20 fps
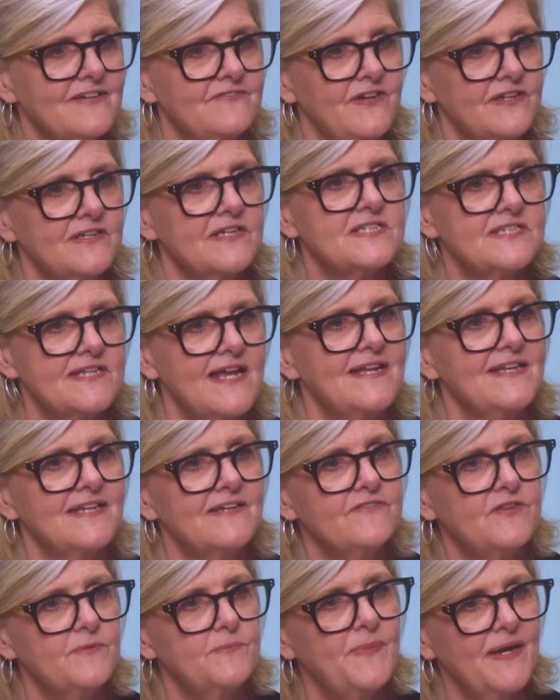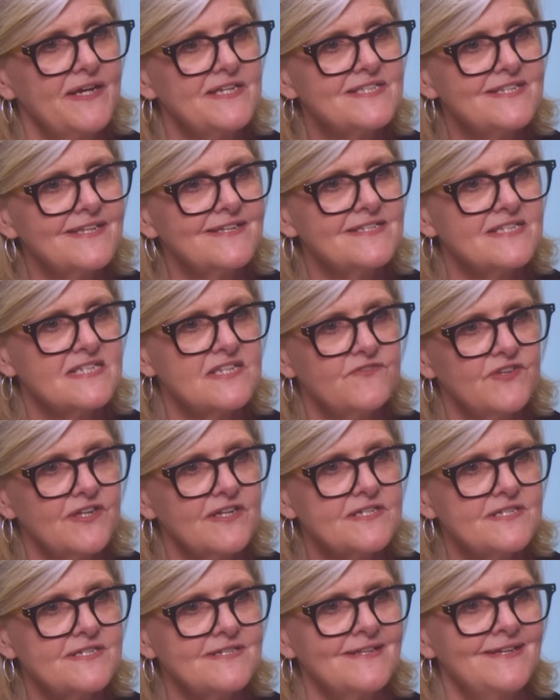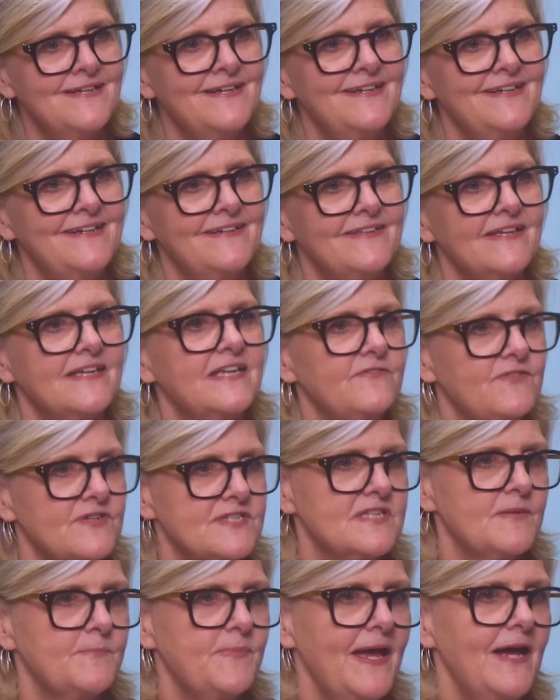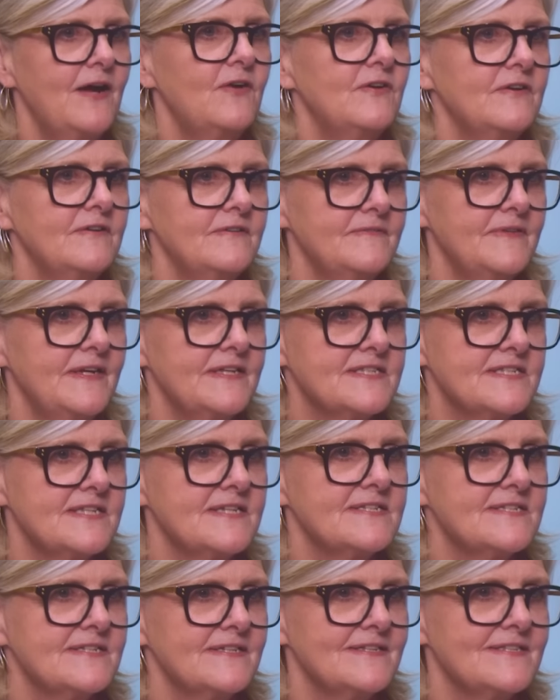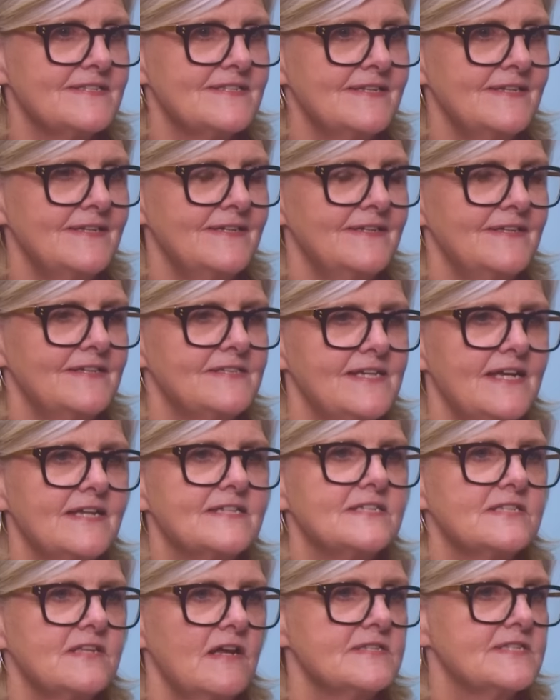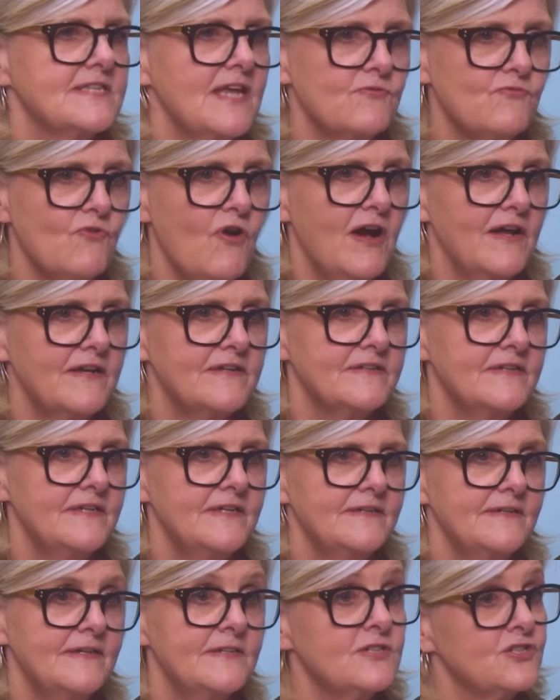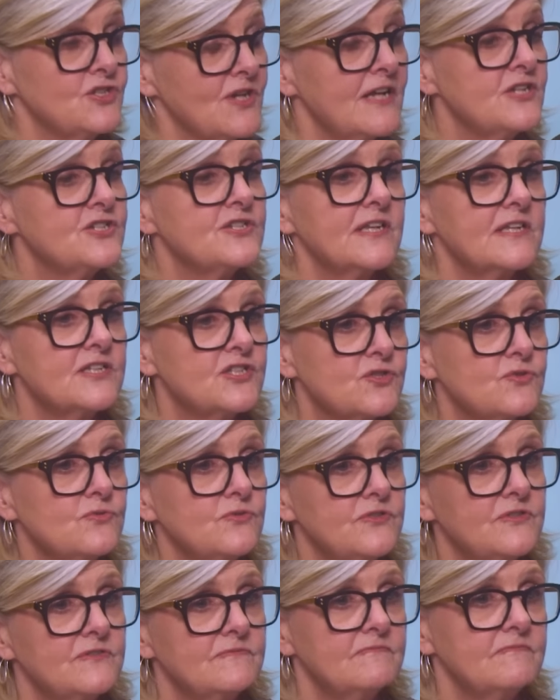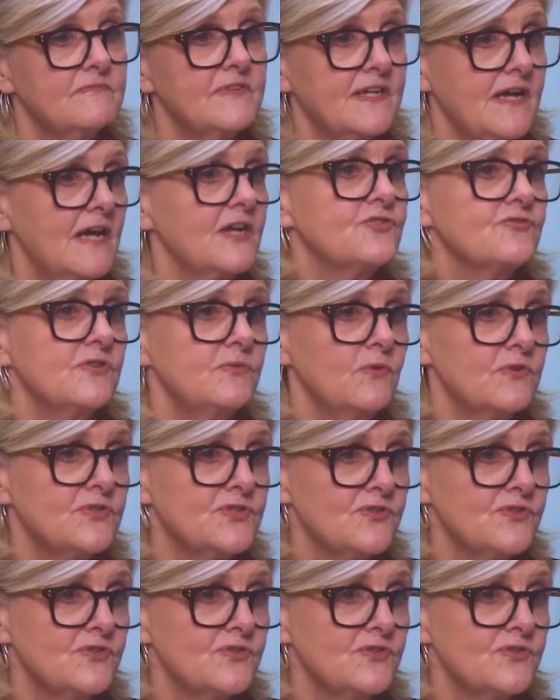of understanding of the basic civics that give us the power as citizens to exercise that right and to change things should the country want